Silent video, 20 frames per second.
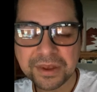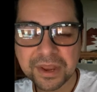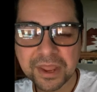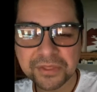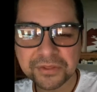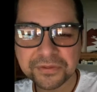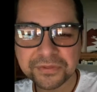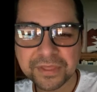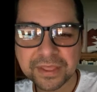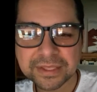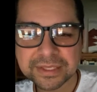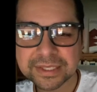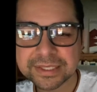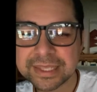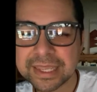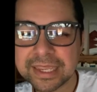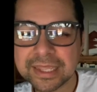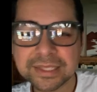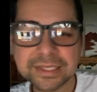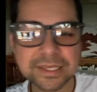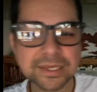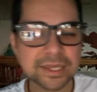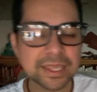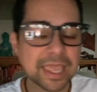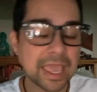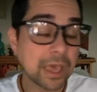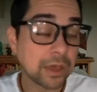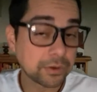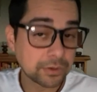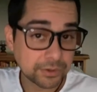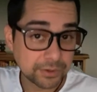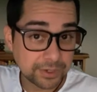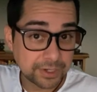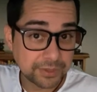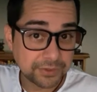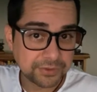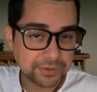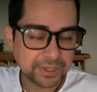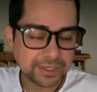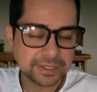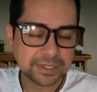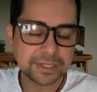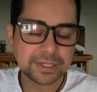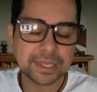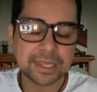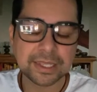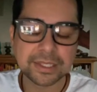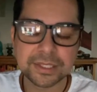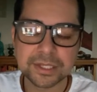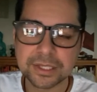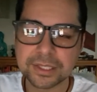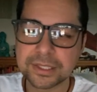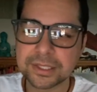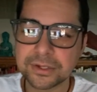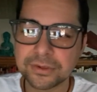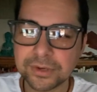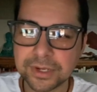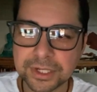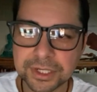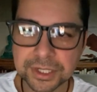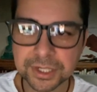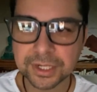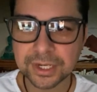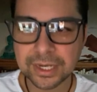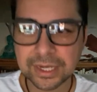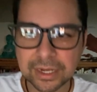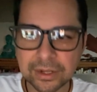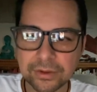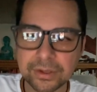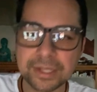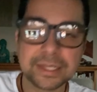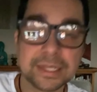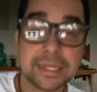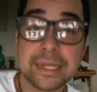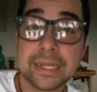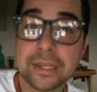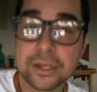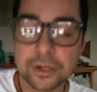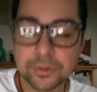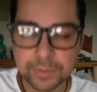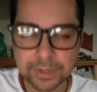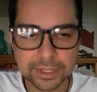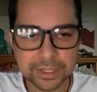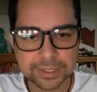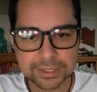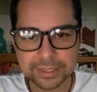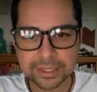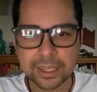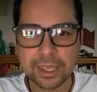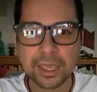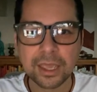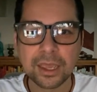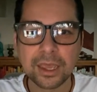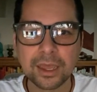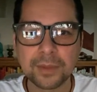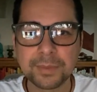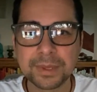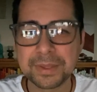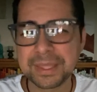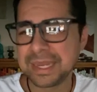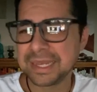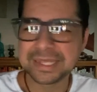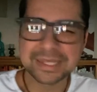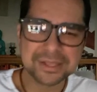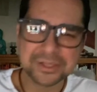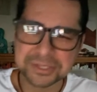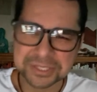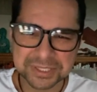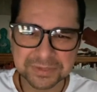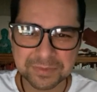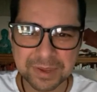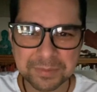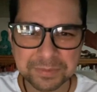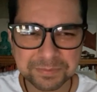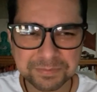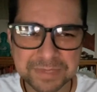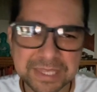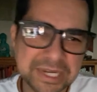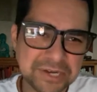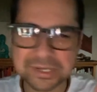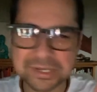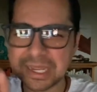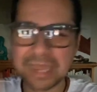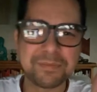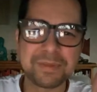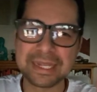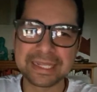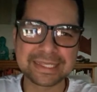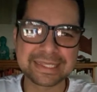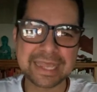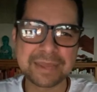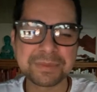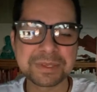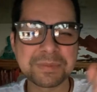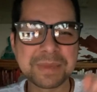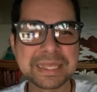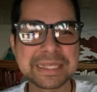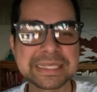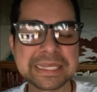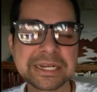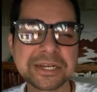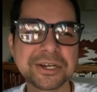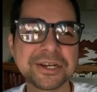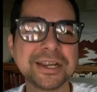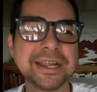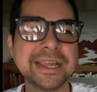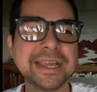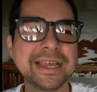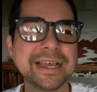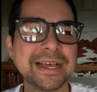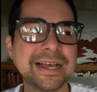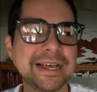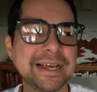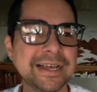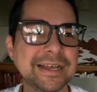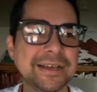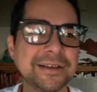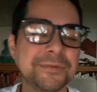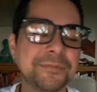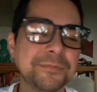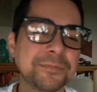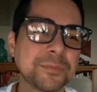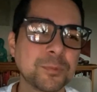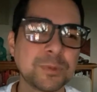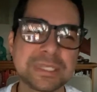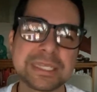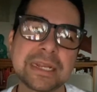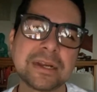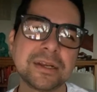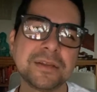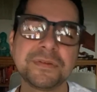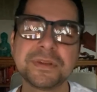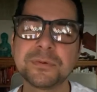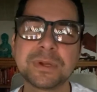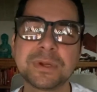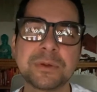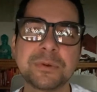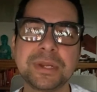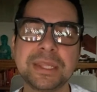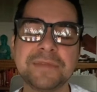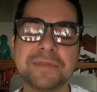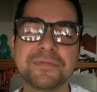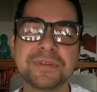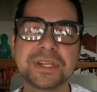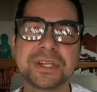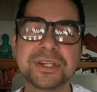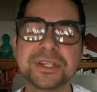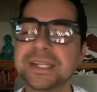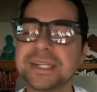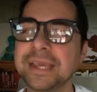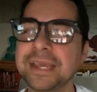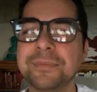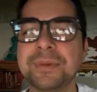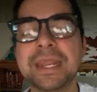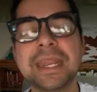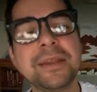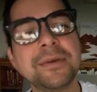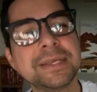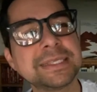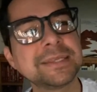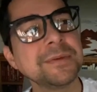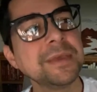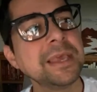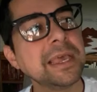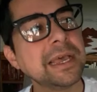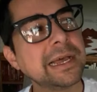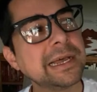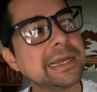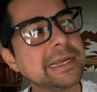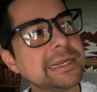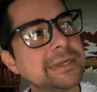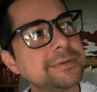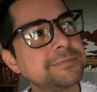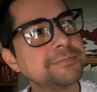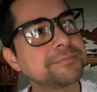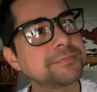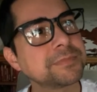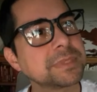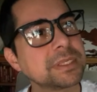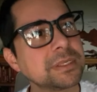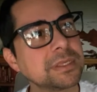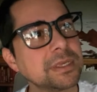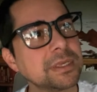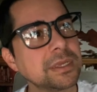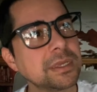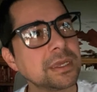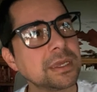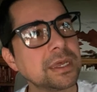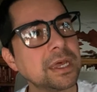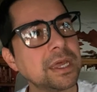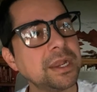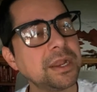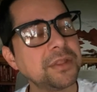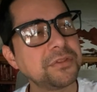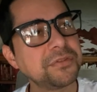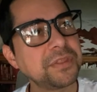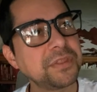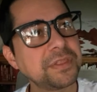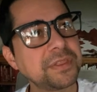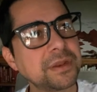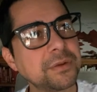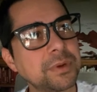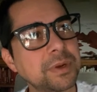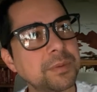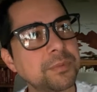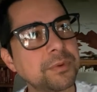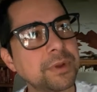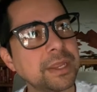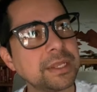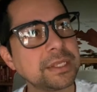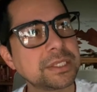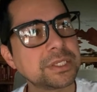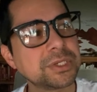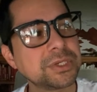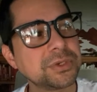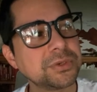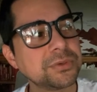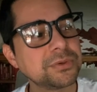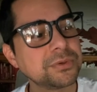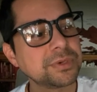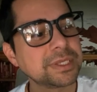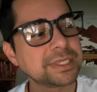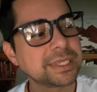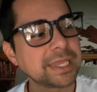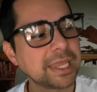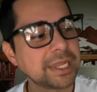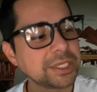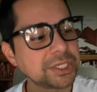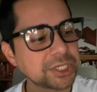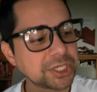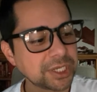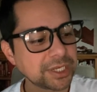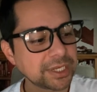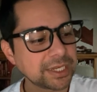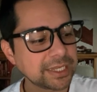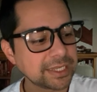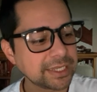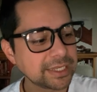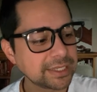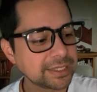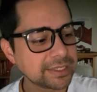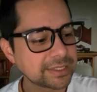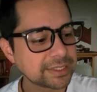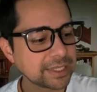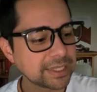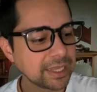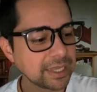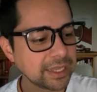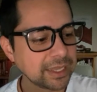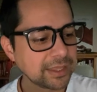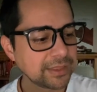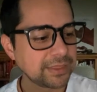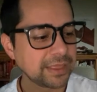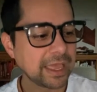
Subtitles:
another thing to take into account, or another thing to take into consideration, and I'll end it here because I'm getting close to my dinner time and it's time to make dinner, which I don't even know what I want to eat for dinner today. But anyways, another thing that I want to bring to attention is